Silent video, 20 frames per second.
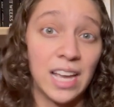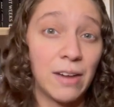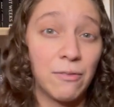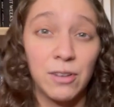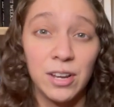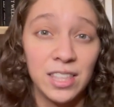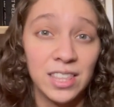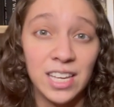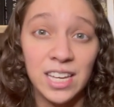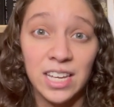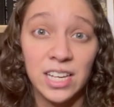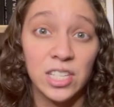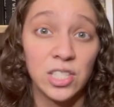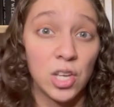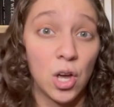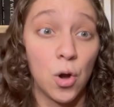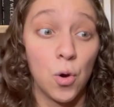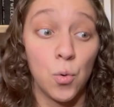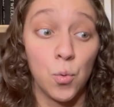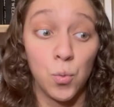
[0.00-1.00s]
Everything is
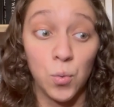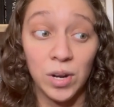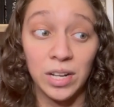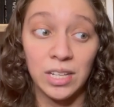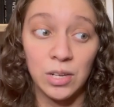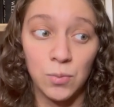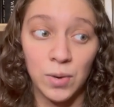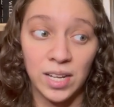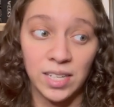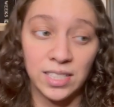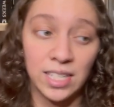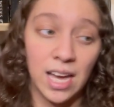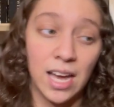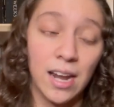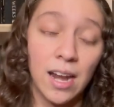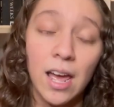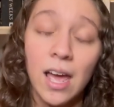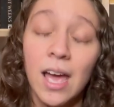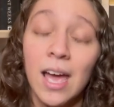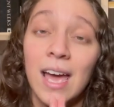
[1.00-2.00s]
really well done.